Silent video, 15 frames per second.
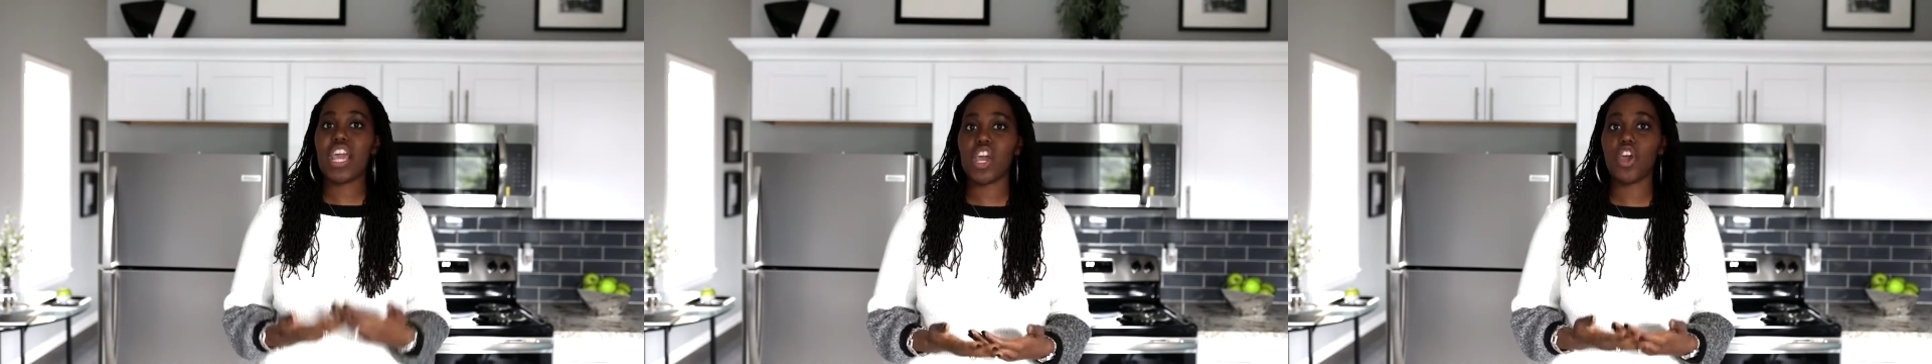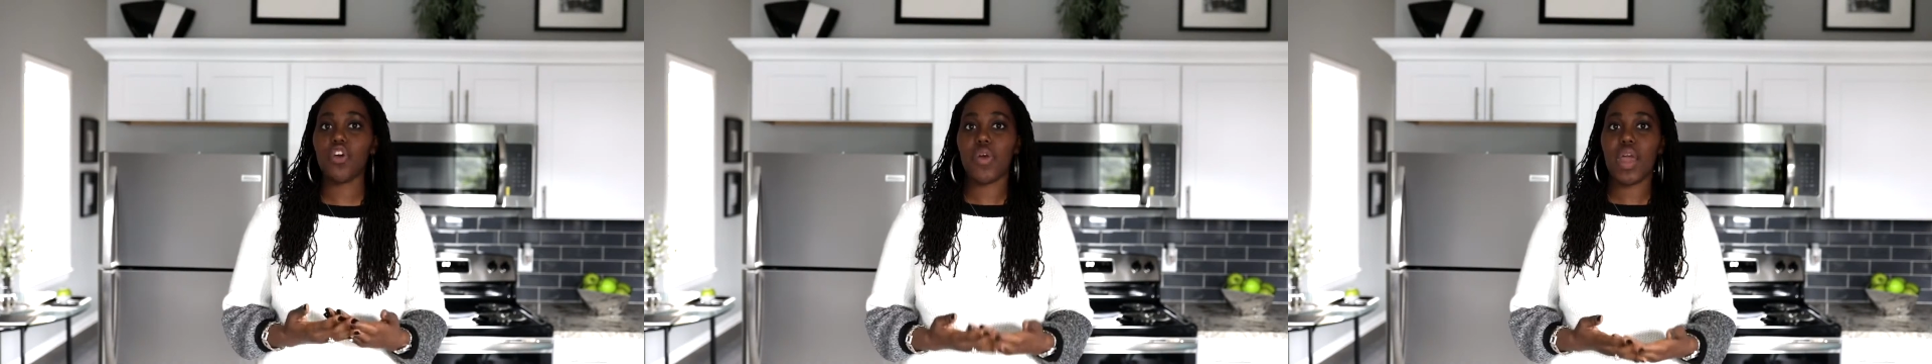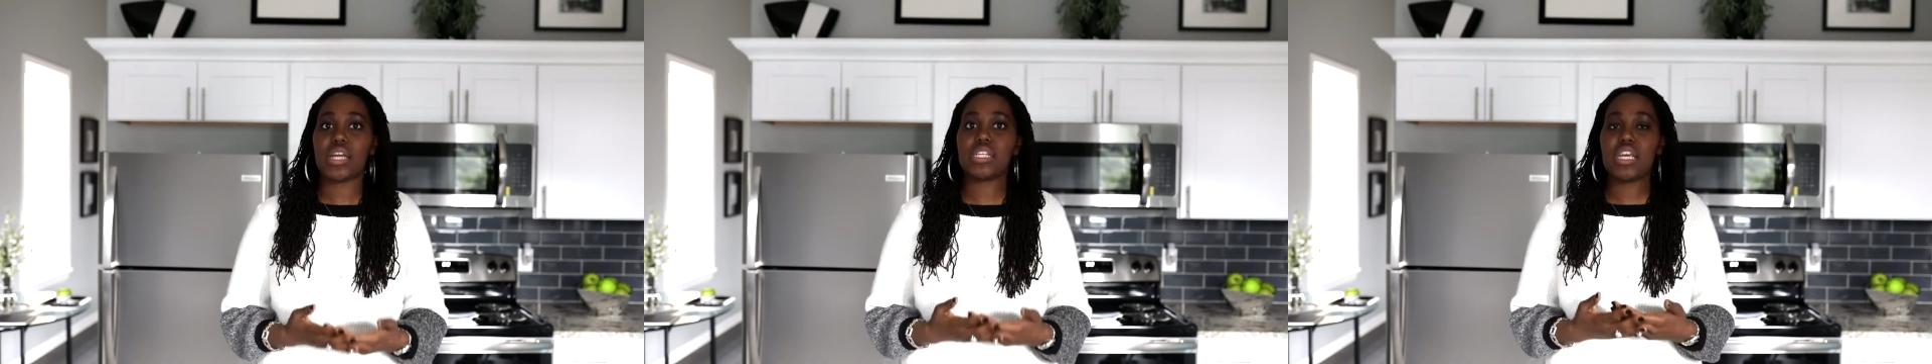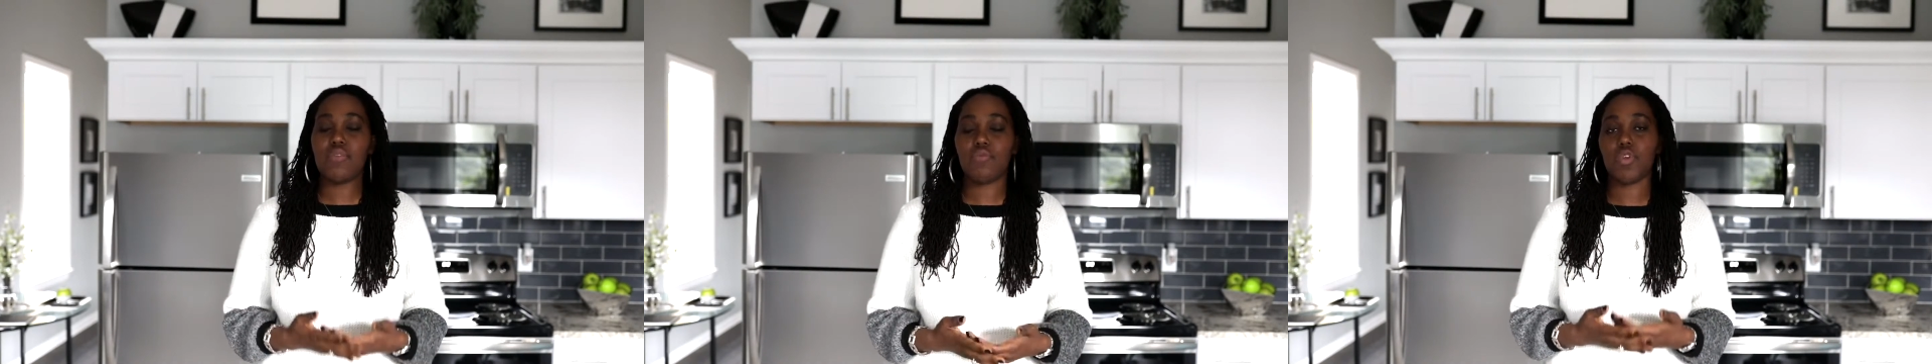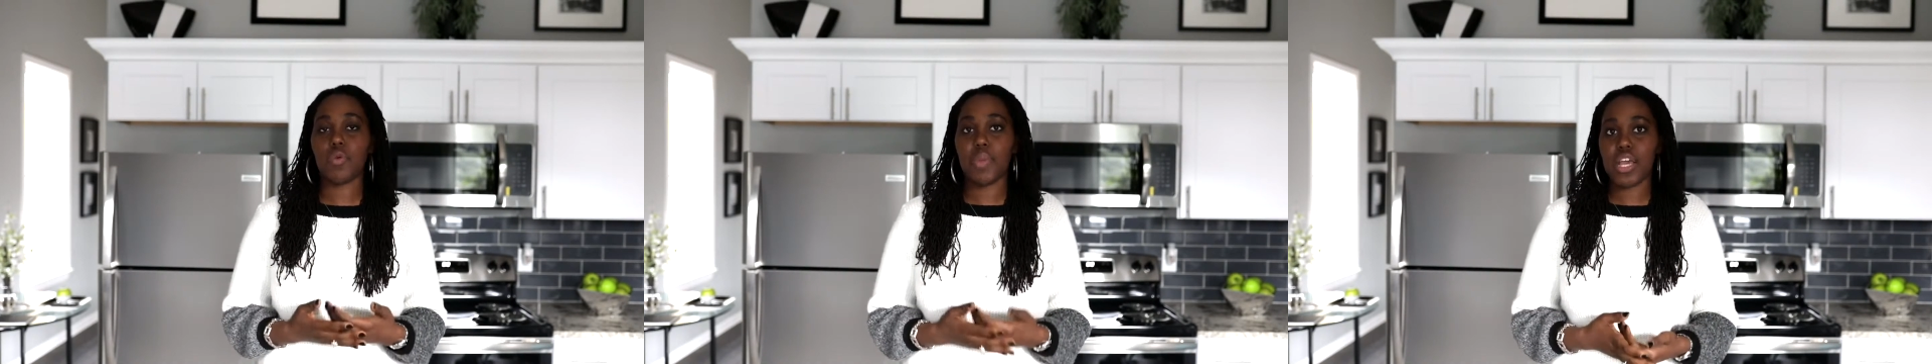incorrect
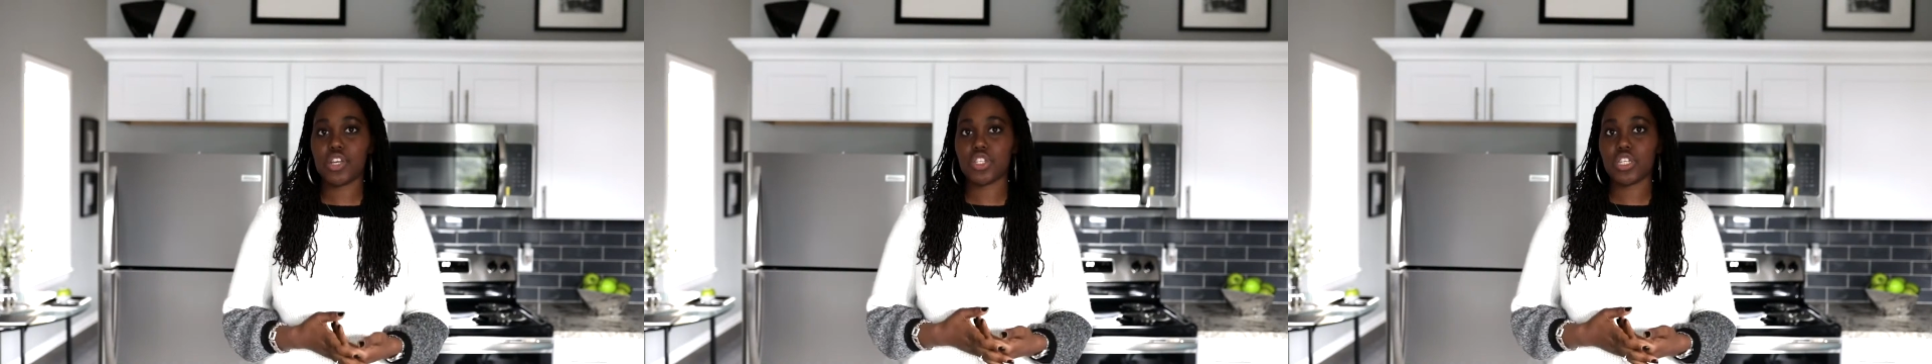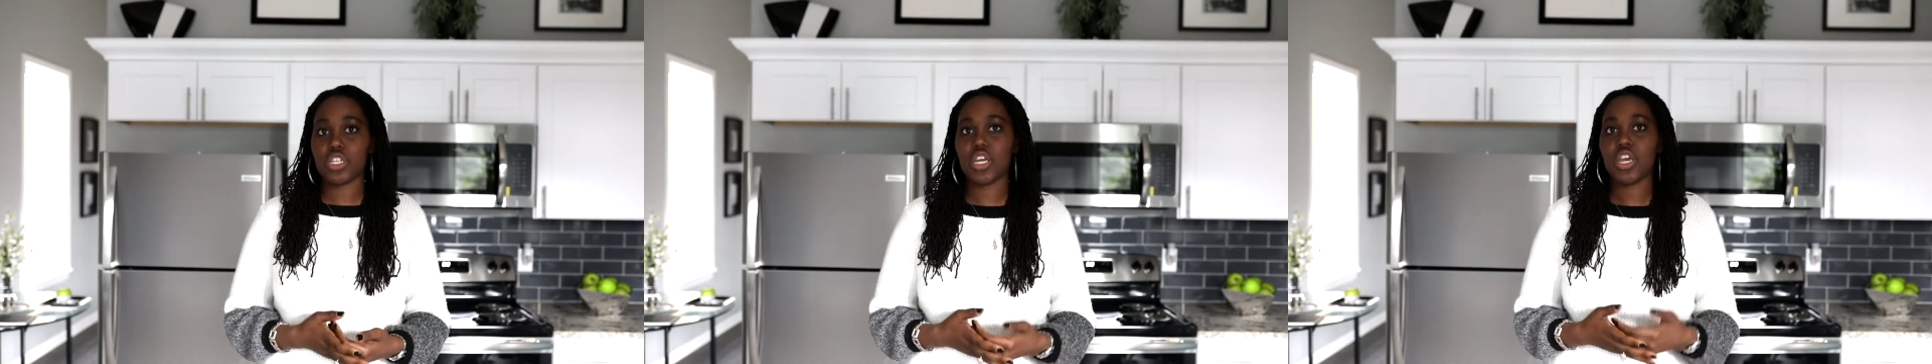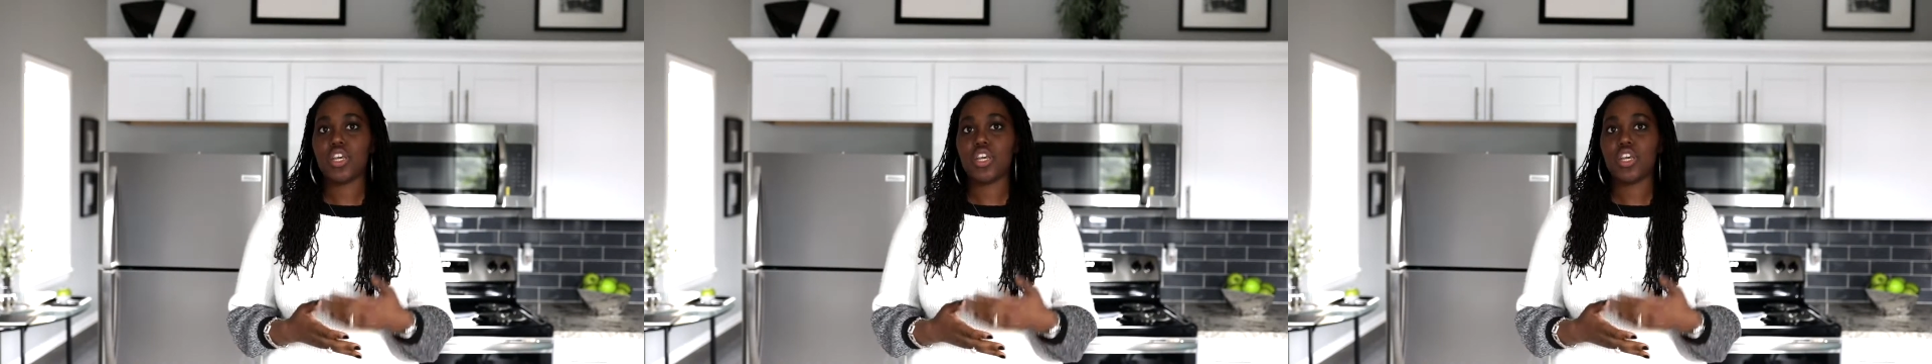information.